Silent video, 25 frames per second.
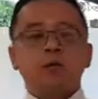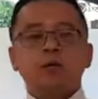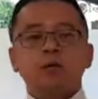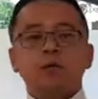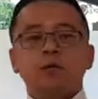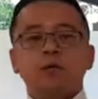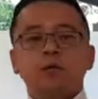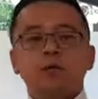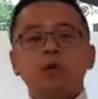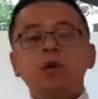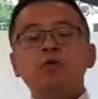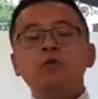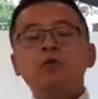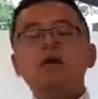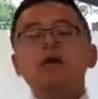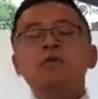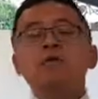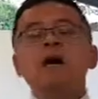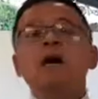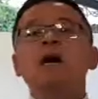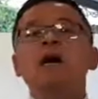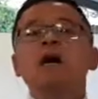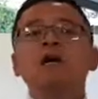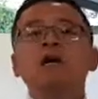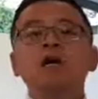not only
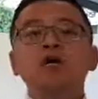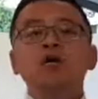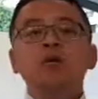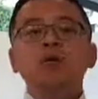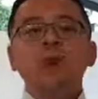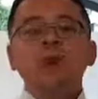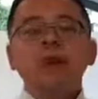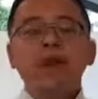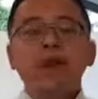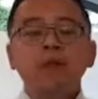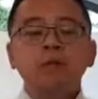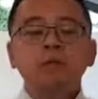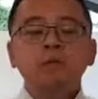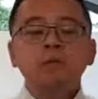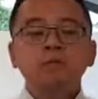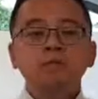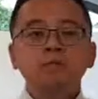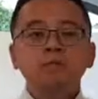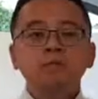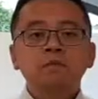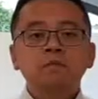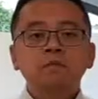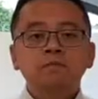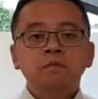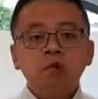tie you in
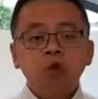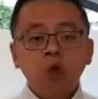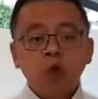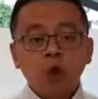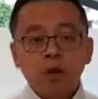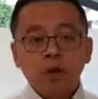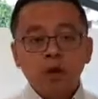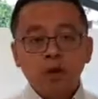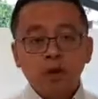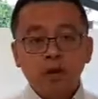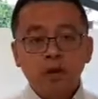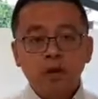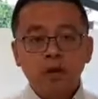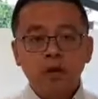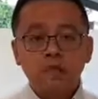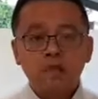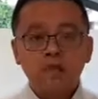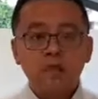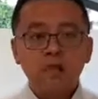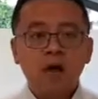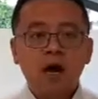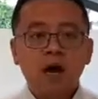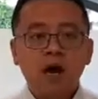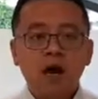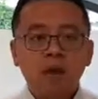for a long period of
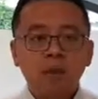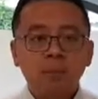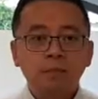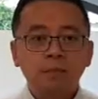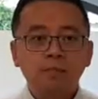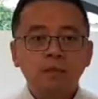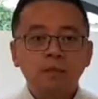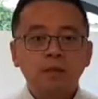time